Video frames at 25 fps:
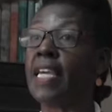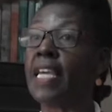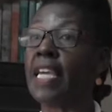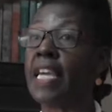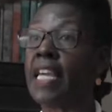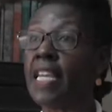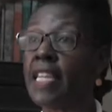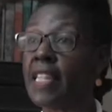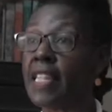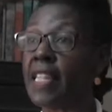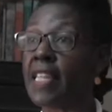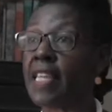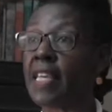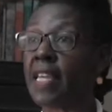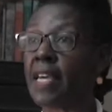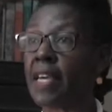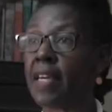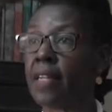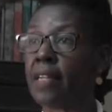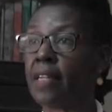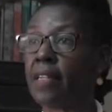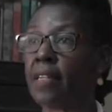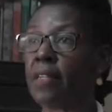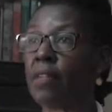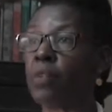in the
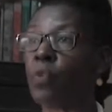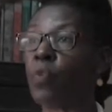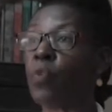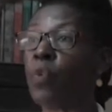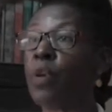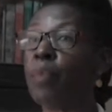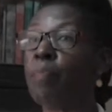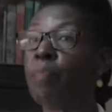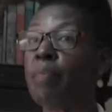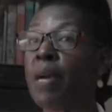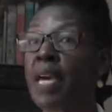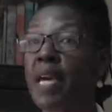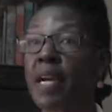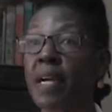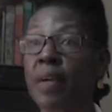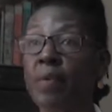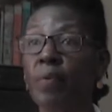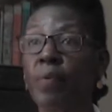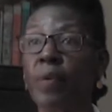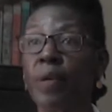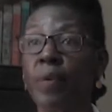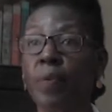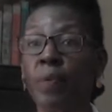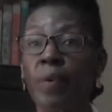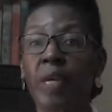end
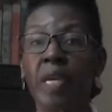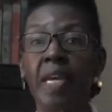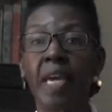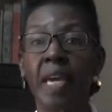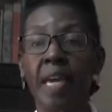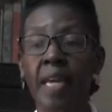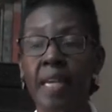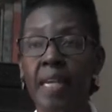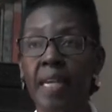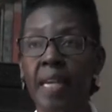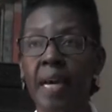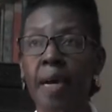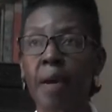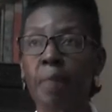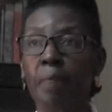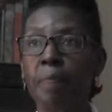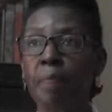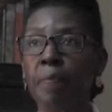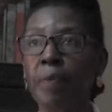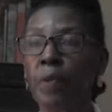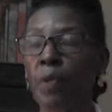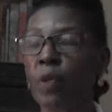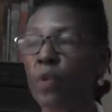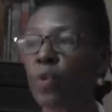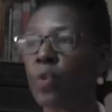we end up,
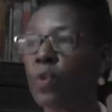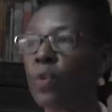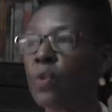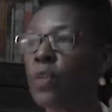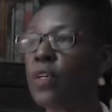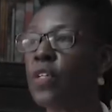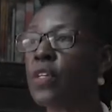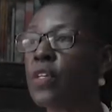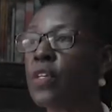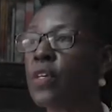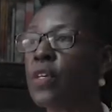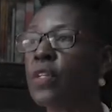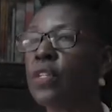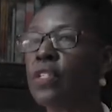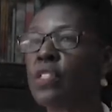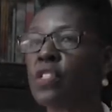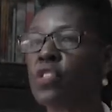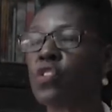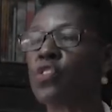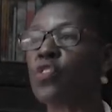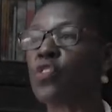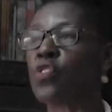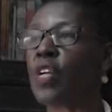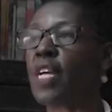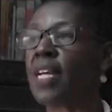
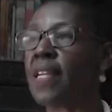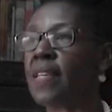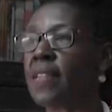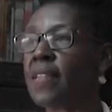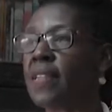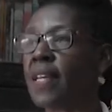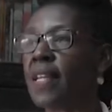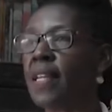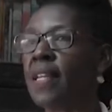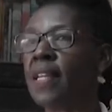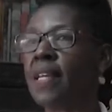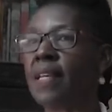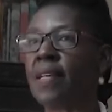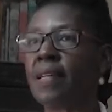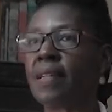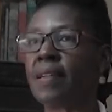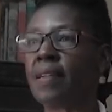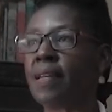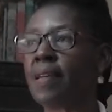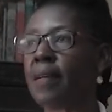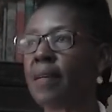strengthening,